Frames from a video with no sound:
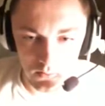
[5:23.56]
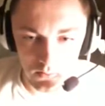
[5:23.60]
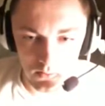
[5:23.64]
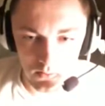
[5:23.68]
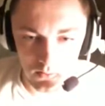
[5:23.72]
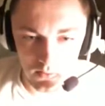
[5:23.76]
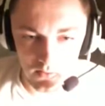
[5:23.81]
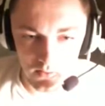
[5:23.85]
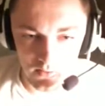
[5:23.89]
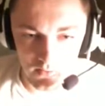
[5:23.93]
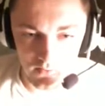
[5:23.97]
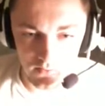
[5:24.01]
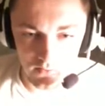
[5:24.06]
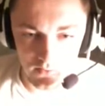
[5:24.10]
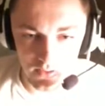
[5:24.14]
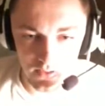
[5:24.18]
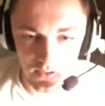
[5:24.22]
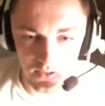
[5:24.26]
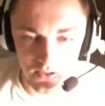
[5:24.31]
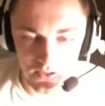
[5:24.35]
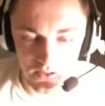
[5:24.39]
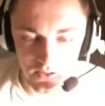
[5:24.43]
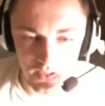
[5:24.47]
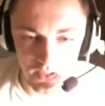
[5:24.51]
This is really
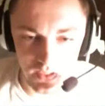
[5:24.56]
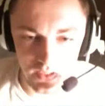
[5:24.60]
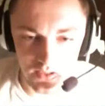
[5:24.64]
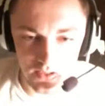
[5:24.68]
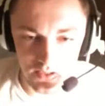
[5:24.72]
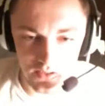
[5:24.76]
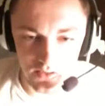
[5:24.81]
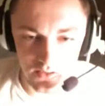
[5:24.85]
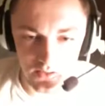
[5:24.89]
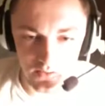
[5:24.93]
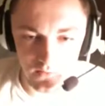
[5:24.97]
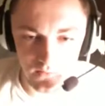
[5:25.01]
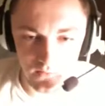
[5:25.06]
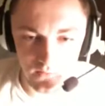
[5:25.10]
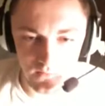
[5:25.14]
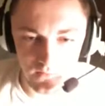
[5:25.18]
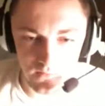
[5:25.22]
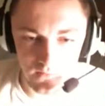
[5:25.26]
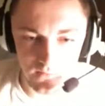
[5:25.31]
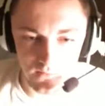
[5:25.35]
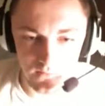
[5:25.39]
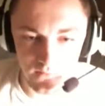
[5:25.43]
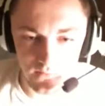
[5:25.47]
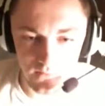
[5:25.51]
strange. There's no
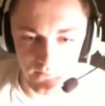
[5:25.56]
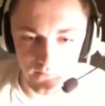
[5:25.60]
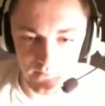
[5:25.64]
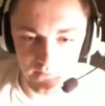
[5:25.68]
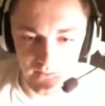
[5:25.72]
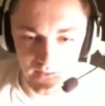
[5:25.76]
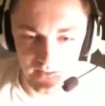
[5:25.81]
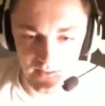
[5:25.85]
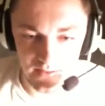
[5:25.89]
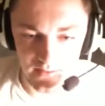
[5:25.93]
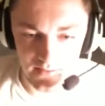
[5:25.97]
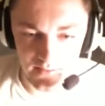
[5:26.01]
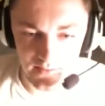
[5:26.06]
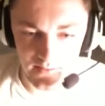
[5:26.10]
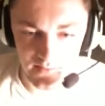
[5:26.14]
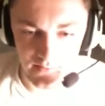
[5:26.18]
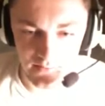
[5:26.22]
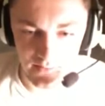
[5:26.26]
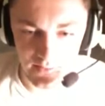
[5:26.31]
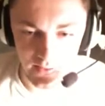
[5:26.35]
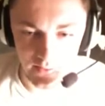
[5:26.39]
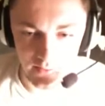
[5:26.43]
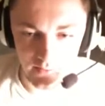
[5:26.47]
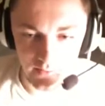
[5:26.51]
fence
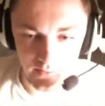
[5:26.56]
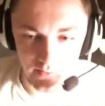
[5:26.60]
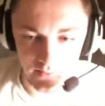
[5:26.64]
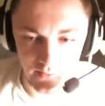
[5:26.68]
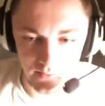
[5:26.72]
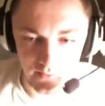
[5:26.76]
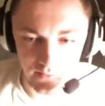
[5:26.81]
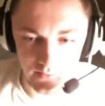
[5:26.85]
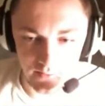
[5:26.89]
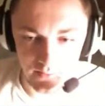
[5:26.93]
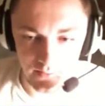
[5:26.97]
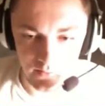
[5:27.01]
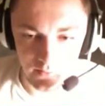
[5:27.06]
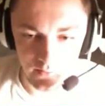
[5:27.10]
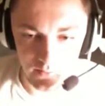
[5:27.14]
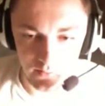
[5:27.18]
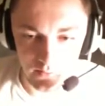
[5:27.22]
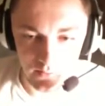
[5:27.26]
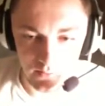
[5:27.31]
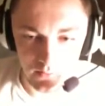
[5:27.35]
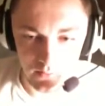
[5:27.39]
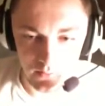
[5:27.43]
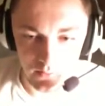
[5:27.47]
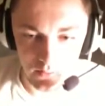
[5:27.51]
around this.
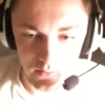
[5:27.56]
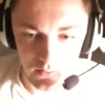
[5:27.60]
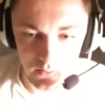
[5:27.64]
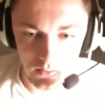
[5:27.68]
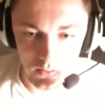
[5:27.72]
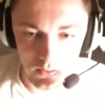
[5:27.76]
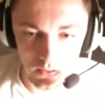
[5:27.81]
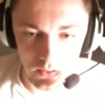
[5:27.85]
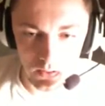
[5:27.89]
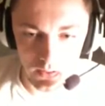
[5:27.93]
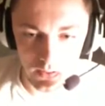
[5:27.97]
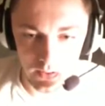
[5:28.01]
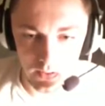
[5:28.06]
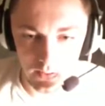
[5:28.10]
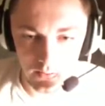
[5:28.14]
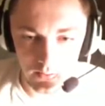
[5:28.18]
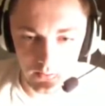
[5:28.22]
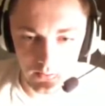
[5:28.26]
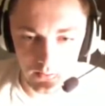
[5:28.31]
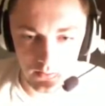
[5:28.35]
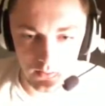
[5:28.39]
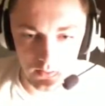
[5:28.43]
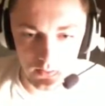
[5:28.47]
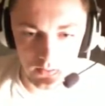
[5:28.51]
Okay,
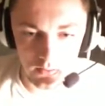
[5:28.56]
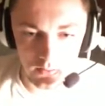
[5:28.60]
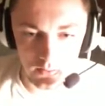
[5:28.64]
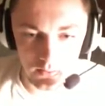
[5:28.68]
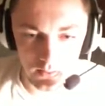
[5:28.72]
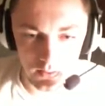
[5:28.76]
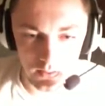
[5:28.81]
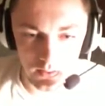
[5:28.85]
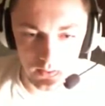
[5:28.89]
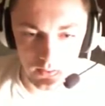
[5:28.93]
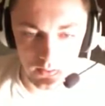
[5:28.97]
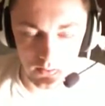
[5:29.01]
okay, okay